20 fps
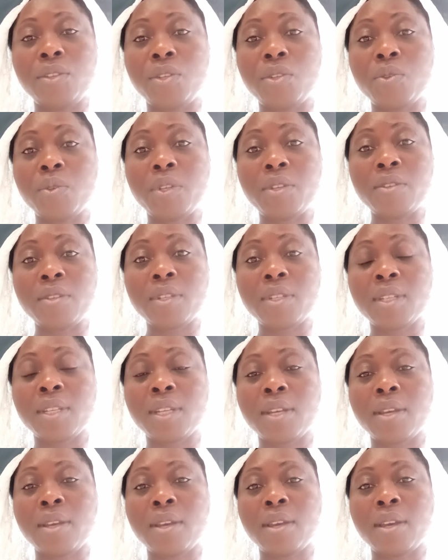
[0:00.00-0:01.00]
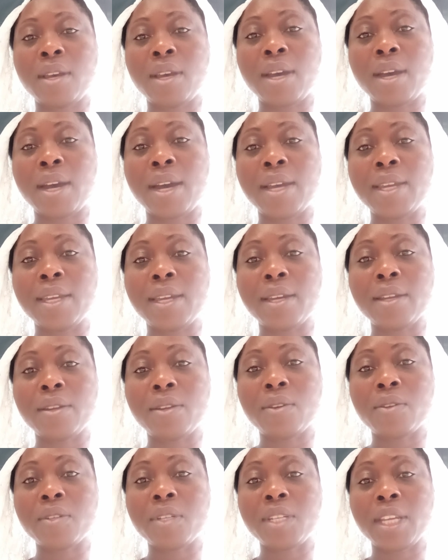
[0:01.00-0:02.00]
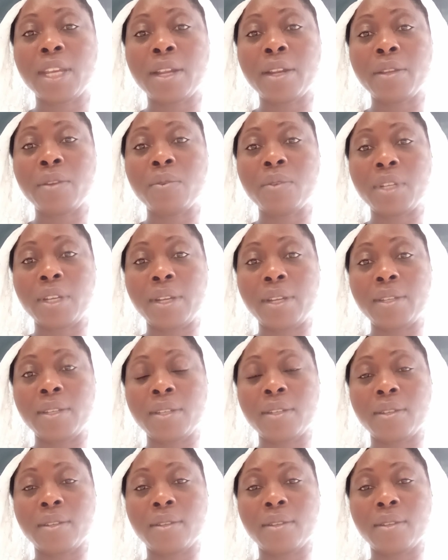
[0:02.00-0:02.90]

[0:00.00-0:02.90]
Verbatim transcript: two years. I cannot tell you that.